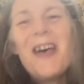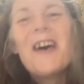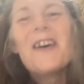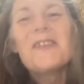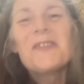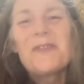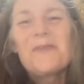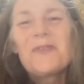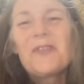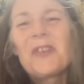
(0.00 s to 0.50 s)

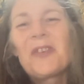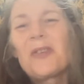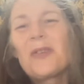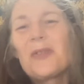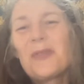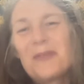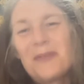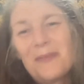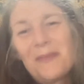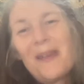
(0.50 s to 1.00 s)
as if she
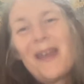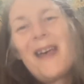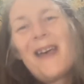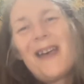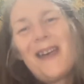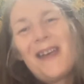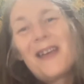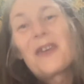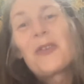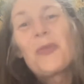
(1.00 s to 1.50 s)
could
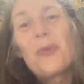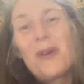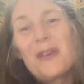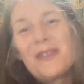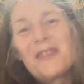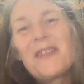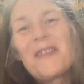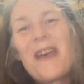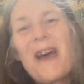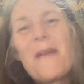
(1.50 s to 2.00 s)

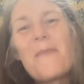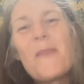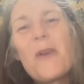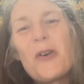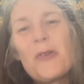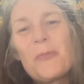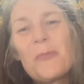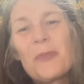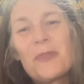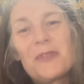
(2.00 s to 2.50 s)
quit at that
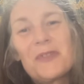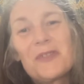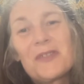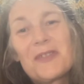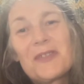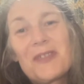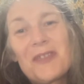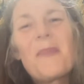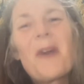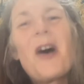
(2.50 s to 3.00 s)

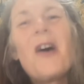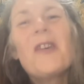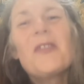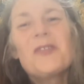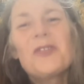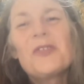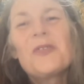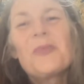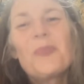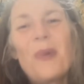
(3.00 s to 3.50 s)
moment. I
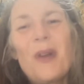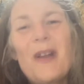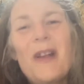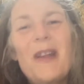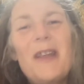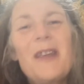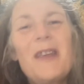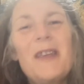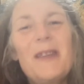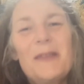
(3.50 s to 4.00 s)
just
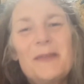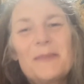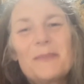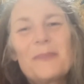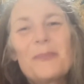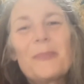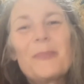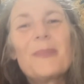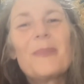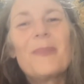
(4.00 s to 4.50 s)
really
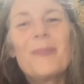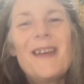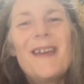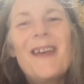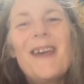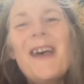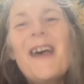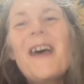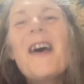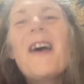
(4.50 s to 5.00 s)

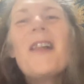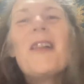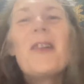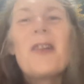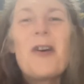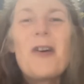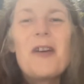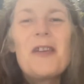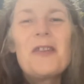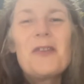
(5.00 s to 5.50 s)

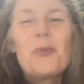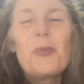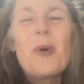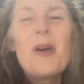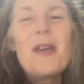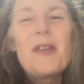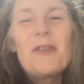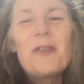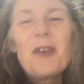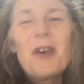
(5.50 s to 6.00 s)
liked the
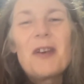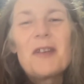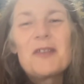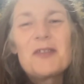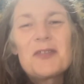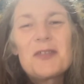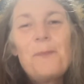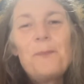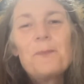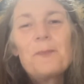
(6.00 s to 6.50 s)
way
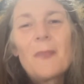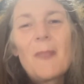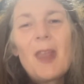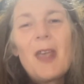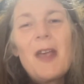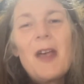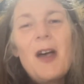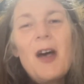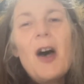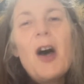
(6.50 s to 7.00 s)
that
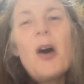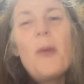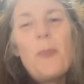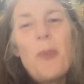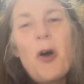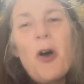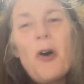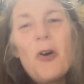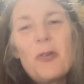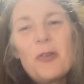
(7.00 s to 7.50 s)
her
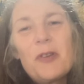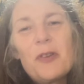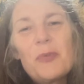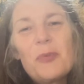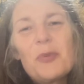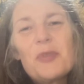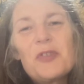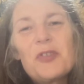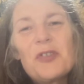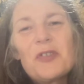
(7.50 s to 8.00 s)
partner
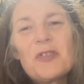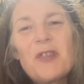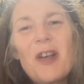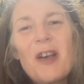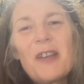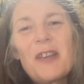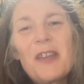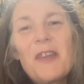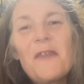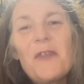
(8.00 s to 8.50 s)
was just
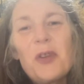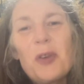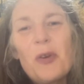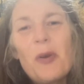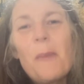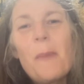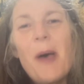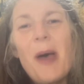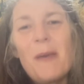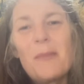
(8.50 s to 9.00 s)
like giving her a
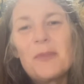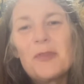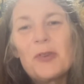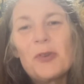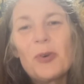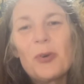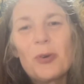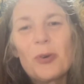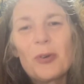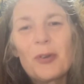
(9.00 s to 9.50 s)
pep
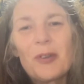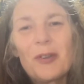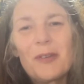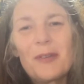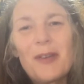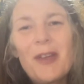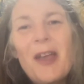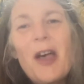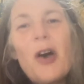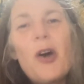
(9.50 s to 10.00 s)
talk,
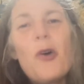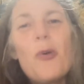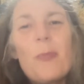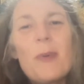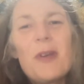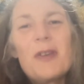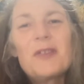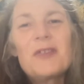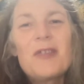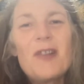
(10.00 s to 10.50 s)

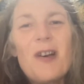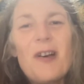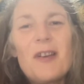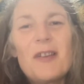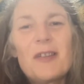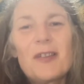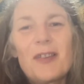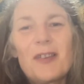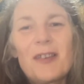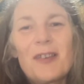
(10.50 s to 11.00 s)
almost
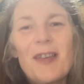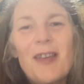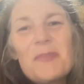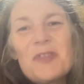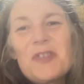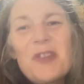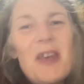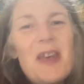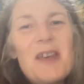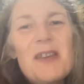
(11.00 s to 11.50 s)
like,
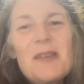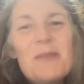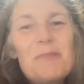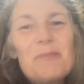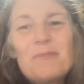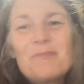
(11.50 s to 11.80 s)
say,